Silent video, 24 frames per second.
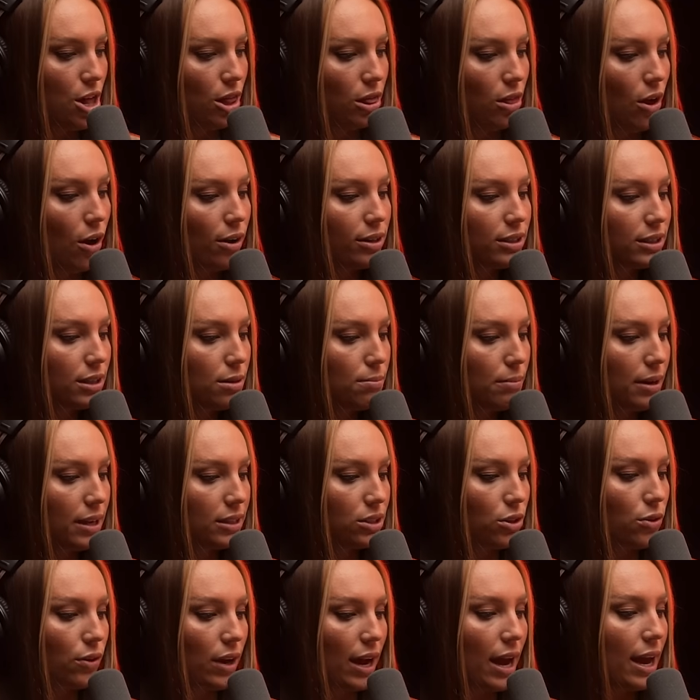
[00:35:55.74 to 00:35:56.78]
Lars
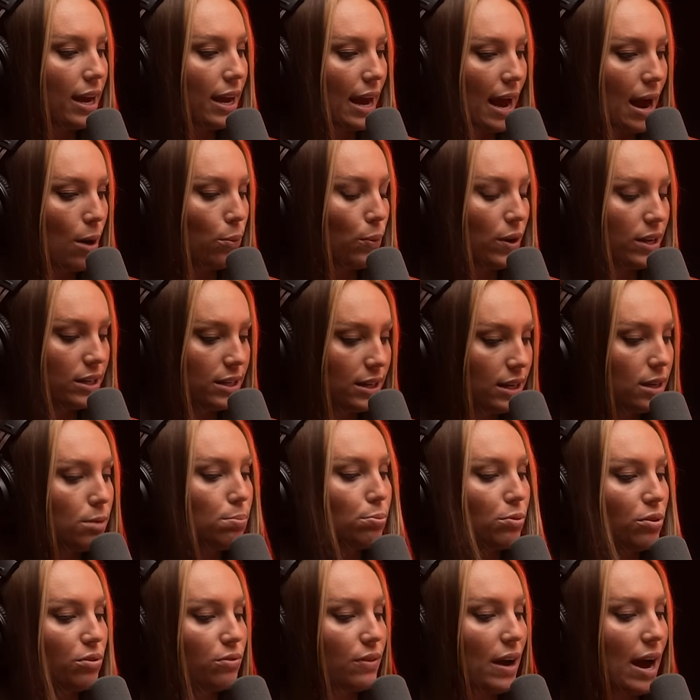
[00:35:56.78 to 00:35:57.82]
admits, okay, yeah, we did
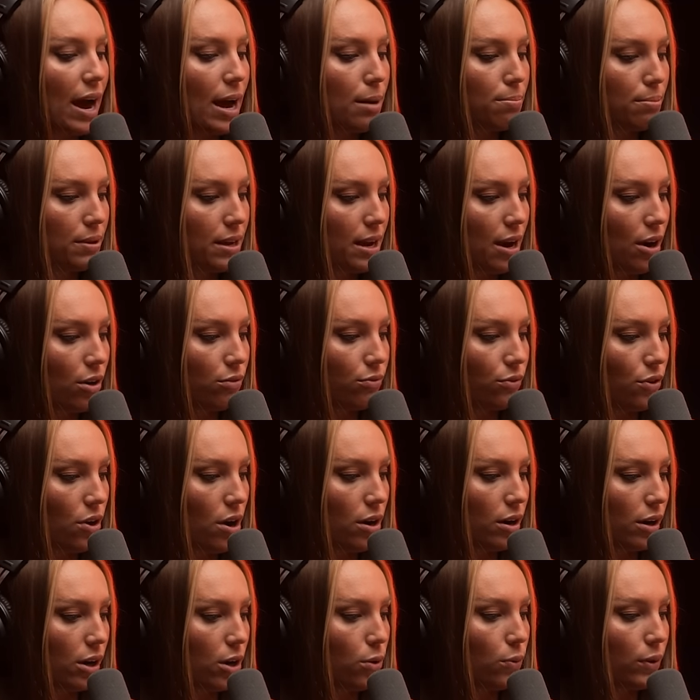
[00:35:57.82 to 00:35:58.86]
provide Pierre and
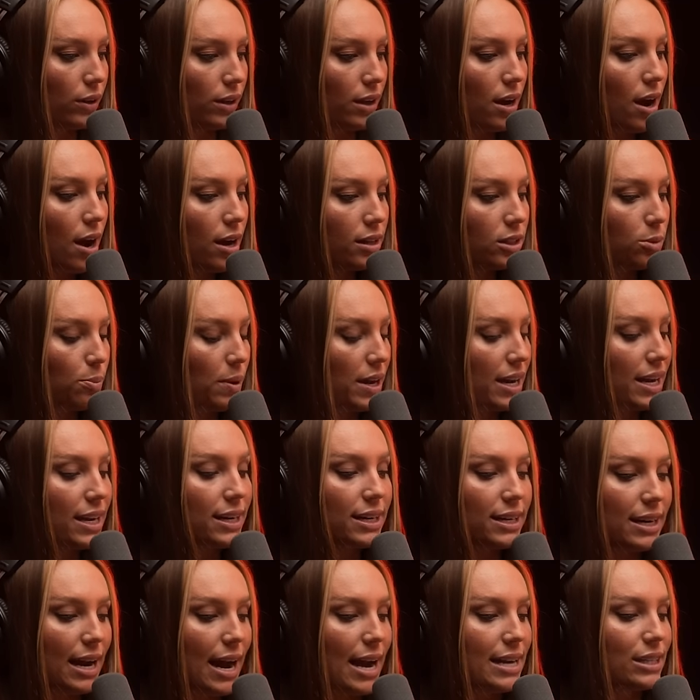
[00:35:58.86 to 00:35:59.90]
Veronica with guns, but he
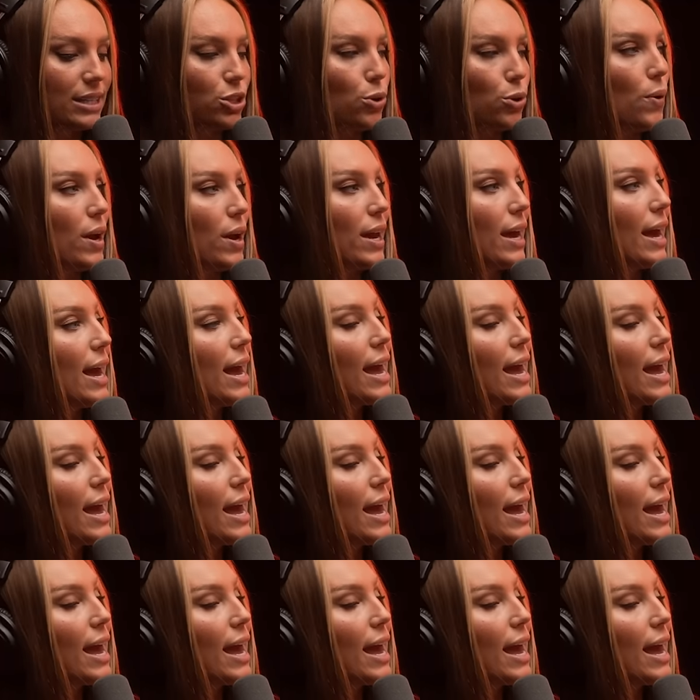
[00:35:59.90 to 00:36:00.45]
denies knowing